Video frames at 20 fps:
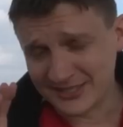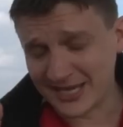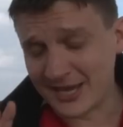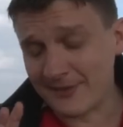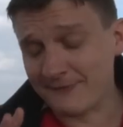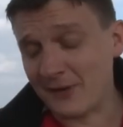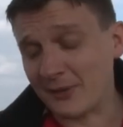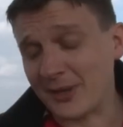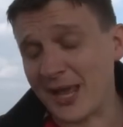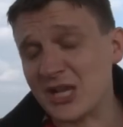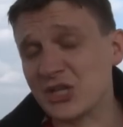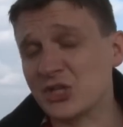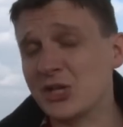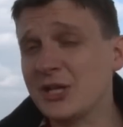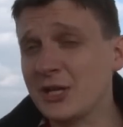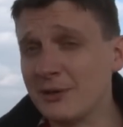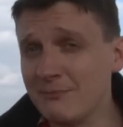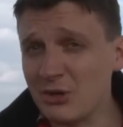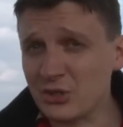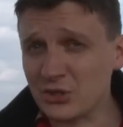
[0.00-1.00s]
T F L actually
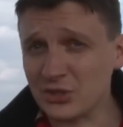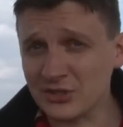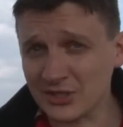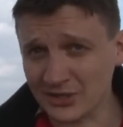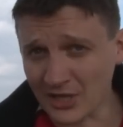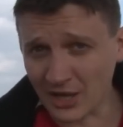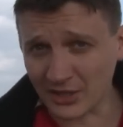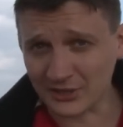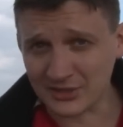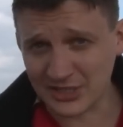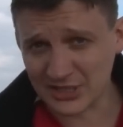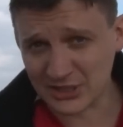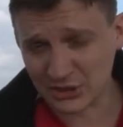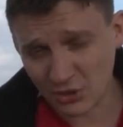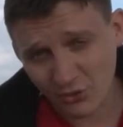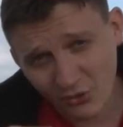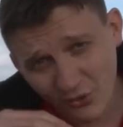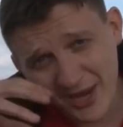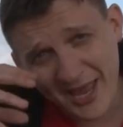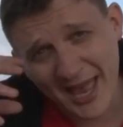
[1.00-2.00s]
commissioned an artist
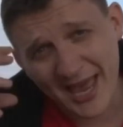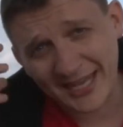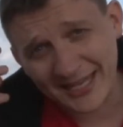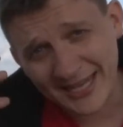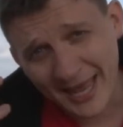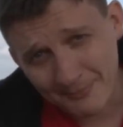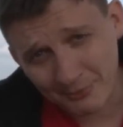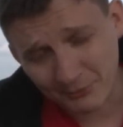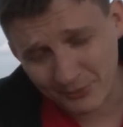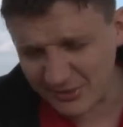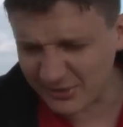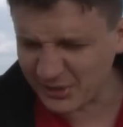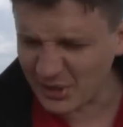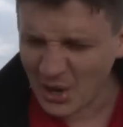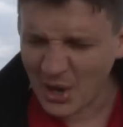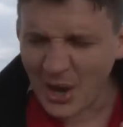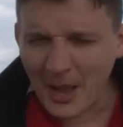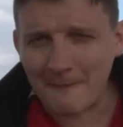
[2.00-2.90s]
to create a labyrinth,